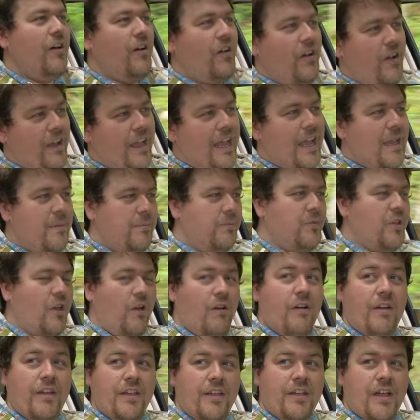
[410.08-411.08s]
I am
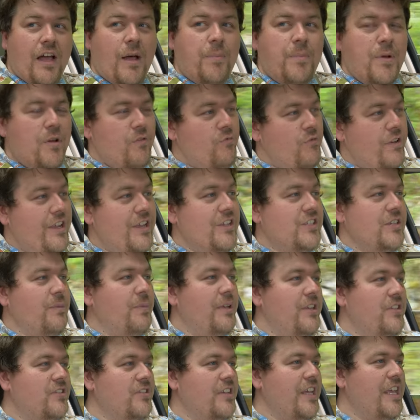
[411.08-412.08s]
going up a
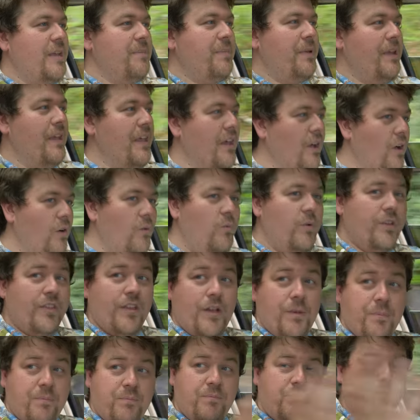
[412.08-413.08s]
reasonably steep hill with
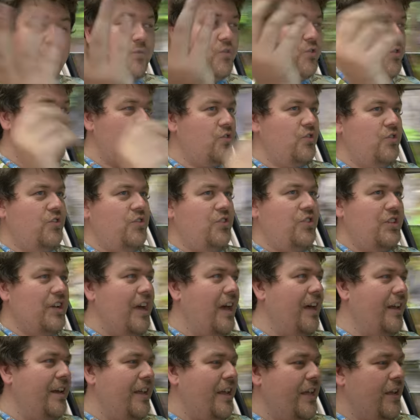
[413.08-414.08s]
a
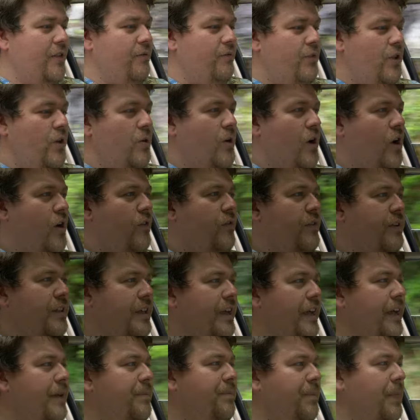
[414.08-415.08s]
stunning view over
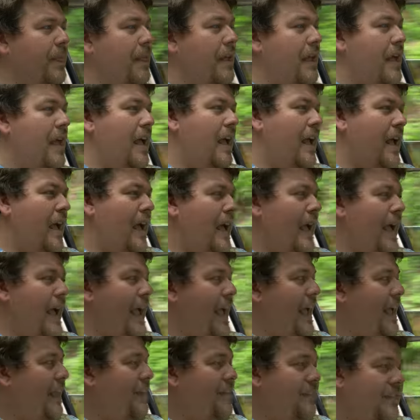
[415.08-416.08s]
there,
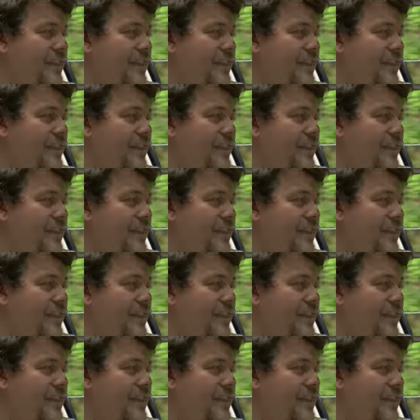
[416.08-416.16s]
and